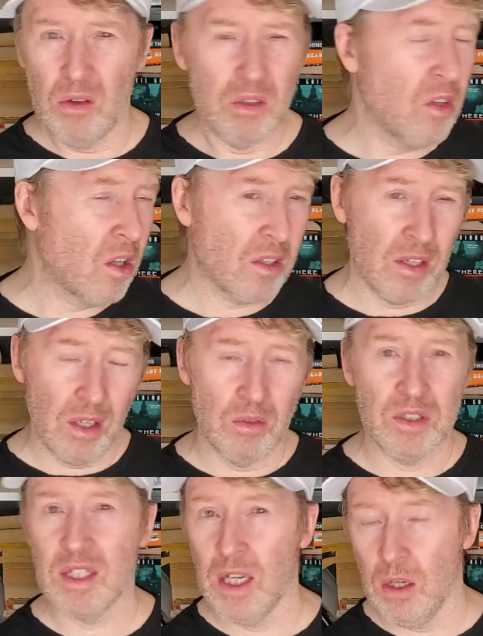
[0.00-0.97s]
Not that they don't
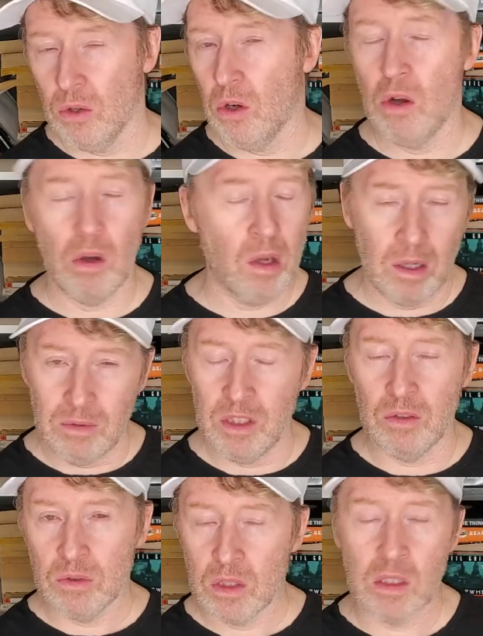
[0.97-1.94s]
scale at all. I mean, you
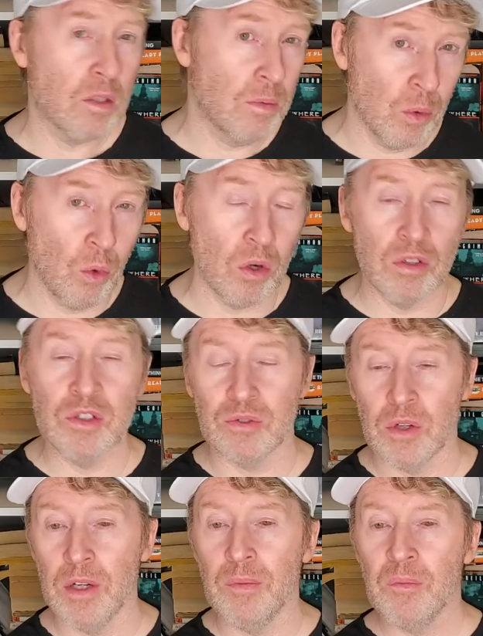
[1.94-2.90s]
know, it could be worse,
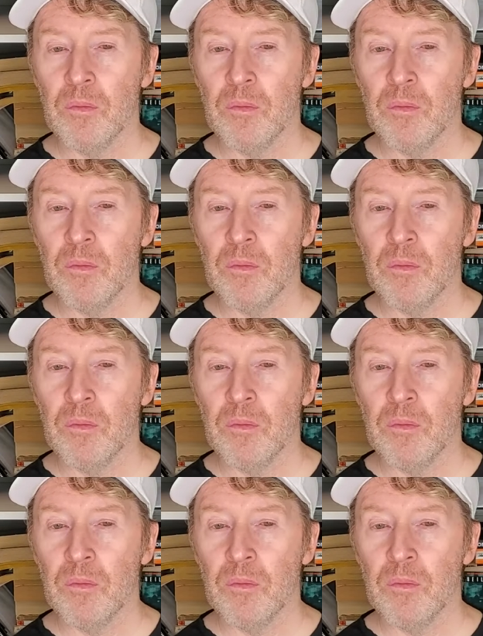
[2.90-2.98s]
right?